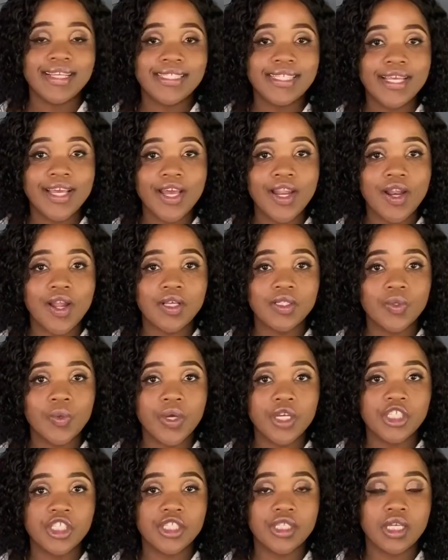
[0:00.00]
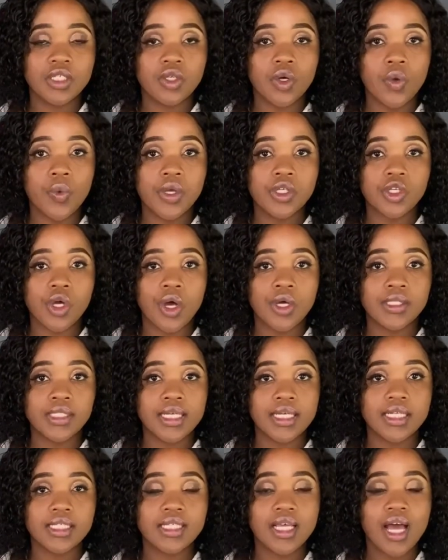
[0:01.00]
second last question that's always asked
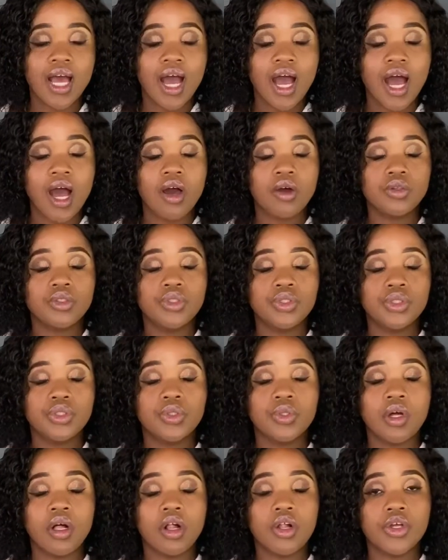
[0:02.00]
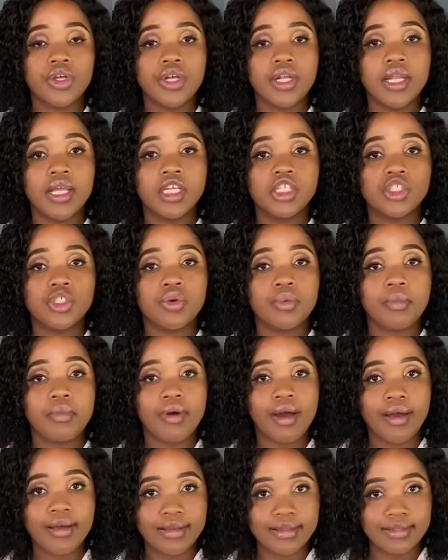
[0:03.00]
is, how do you calculate your
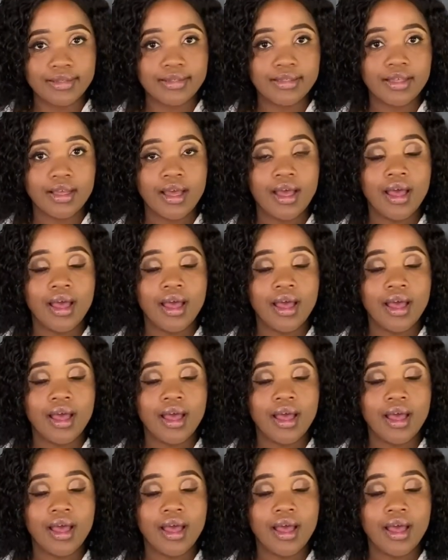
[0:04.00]
marks